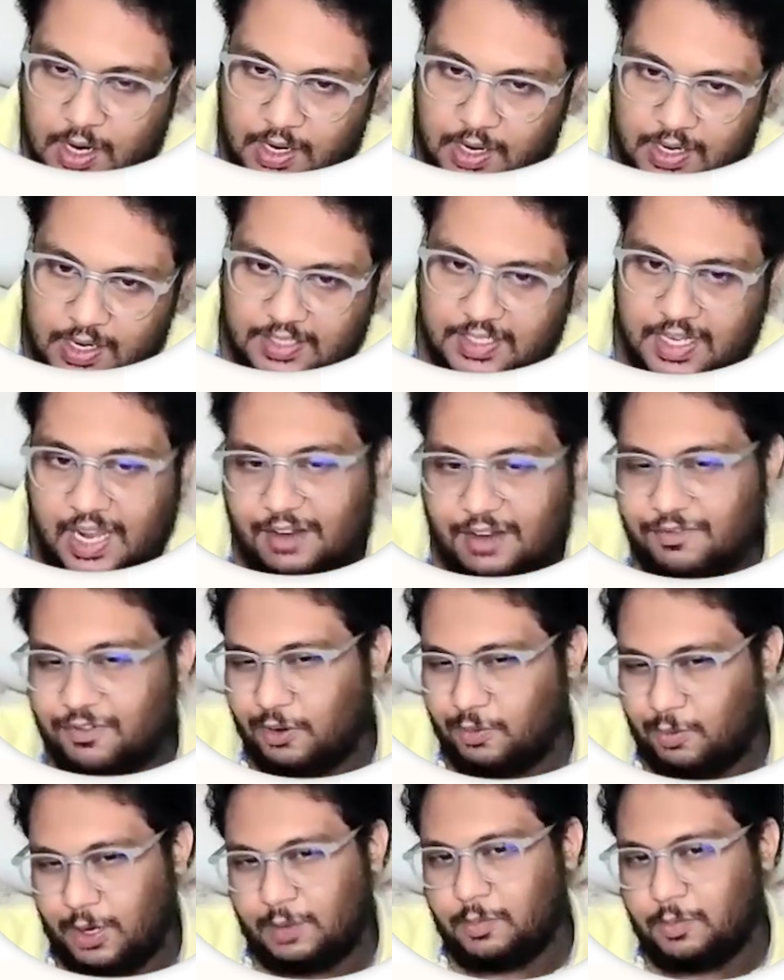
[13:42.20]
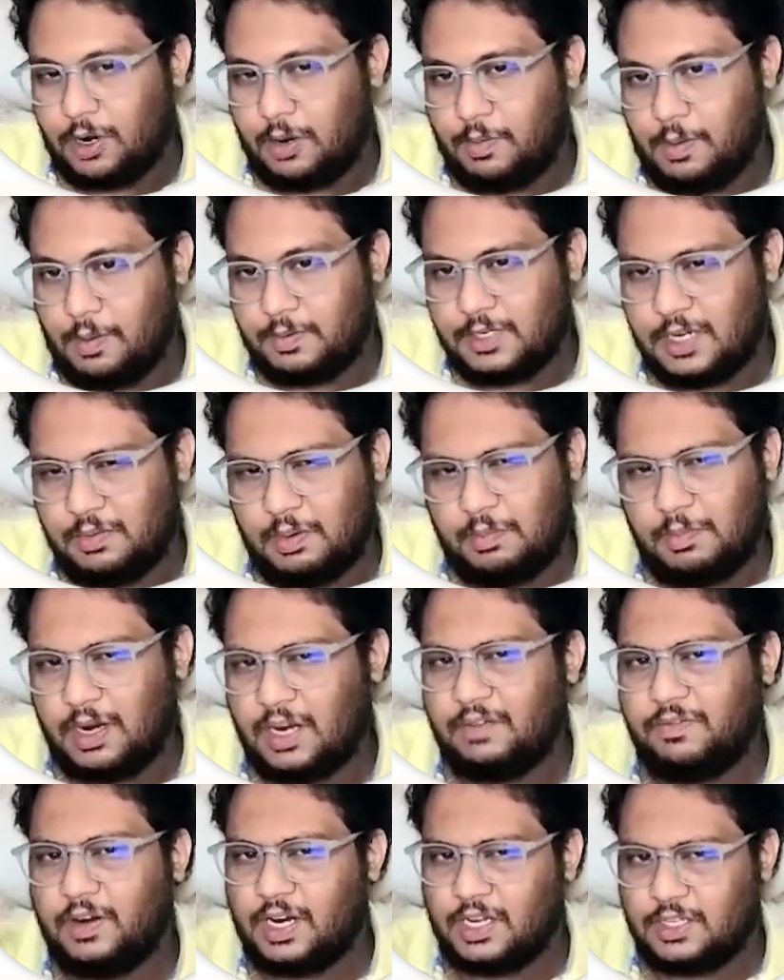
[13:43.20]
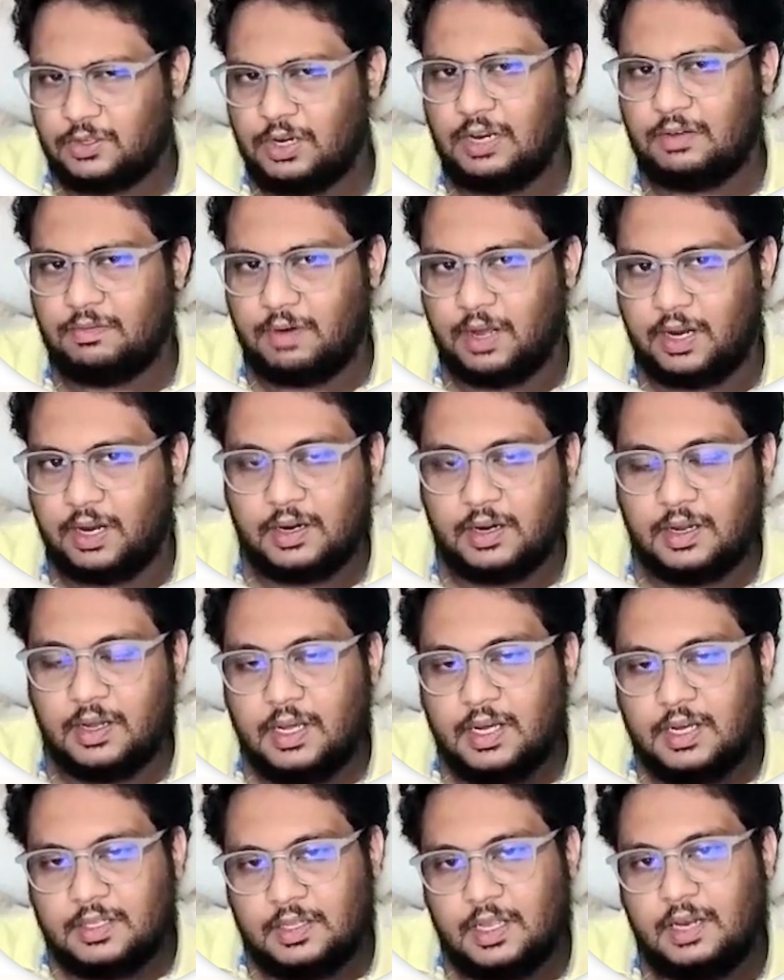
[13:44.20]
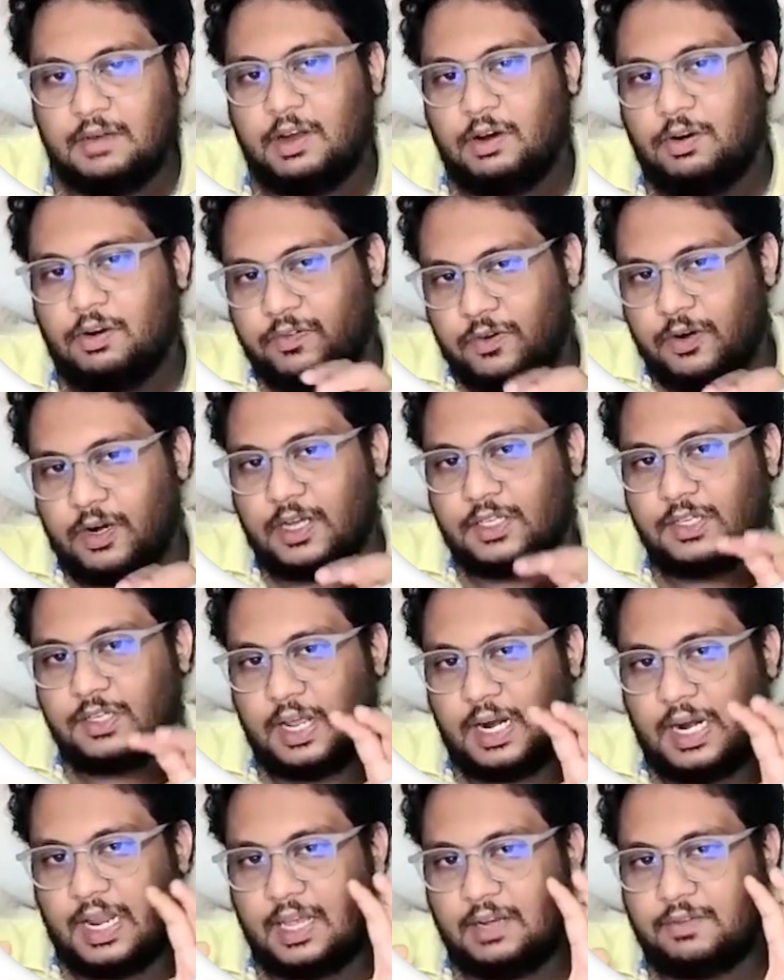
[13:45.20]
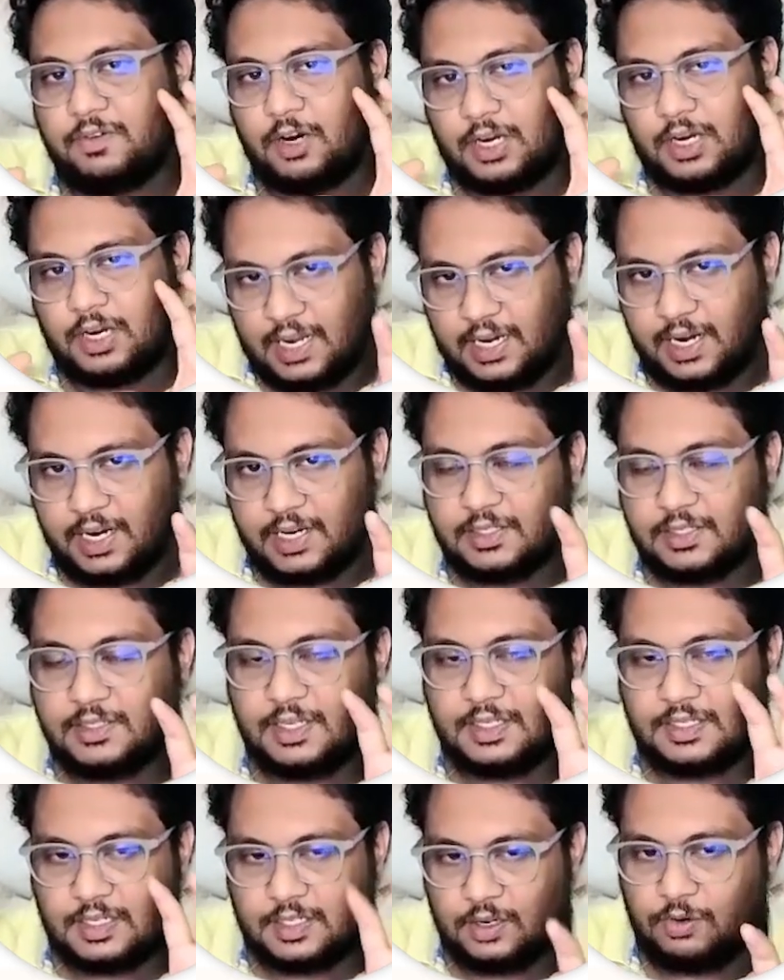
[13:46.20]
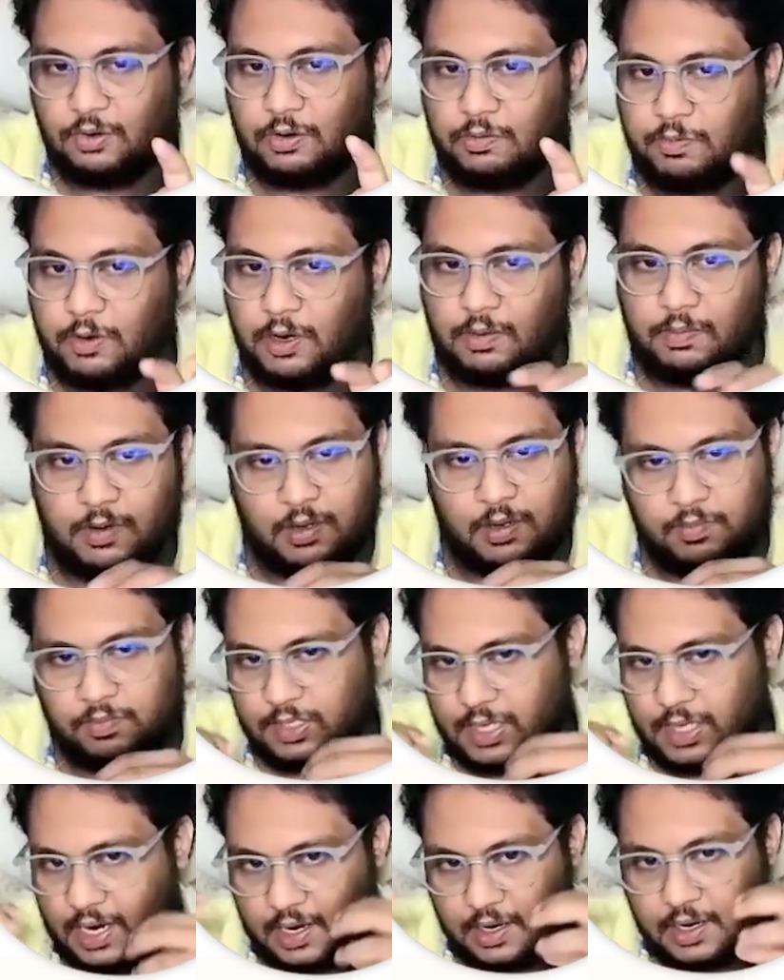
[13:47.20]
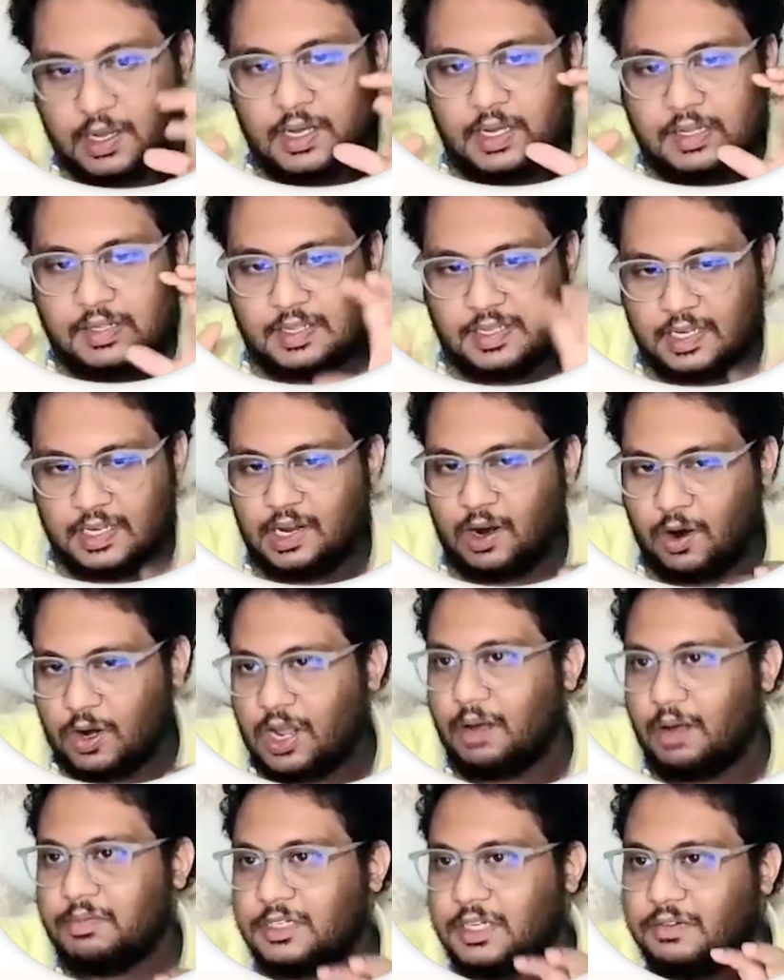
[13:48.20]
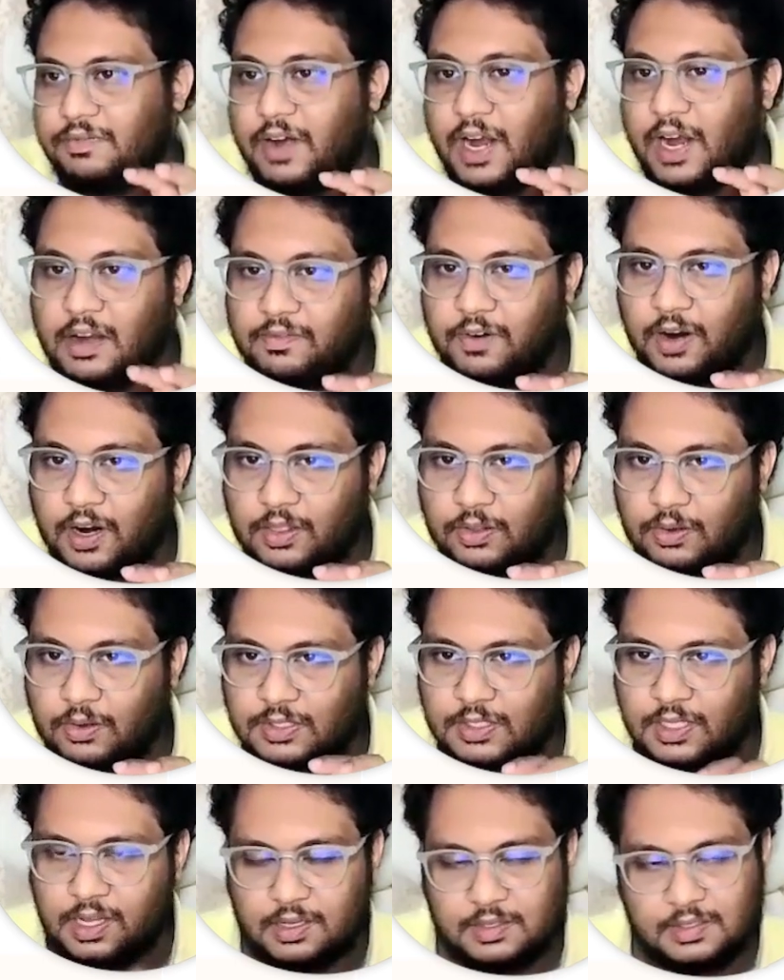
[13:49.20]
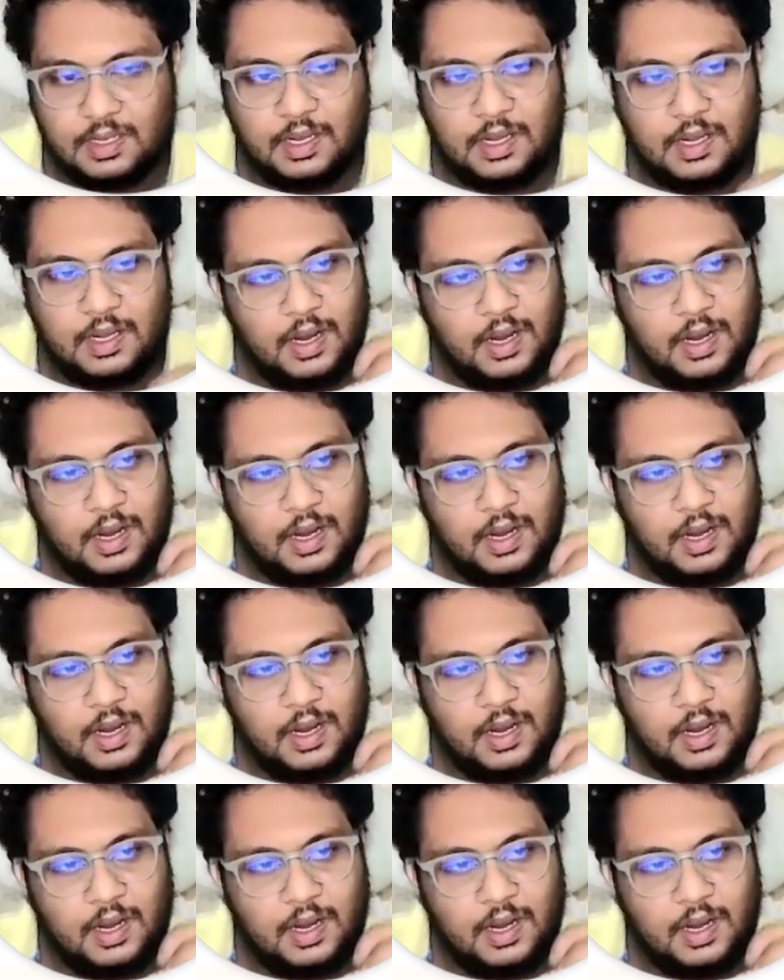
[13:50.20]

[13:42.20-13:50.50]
design for one problem statement. But if it is only one, then we could focus on like for tenants, these are the core problems and these are the outcomes defined for those things.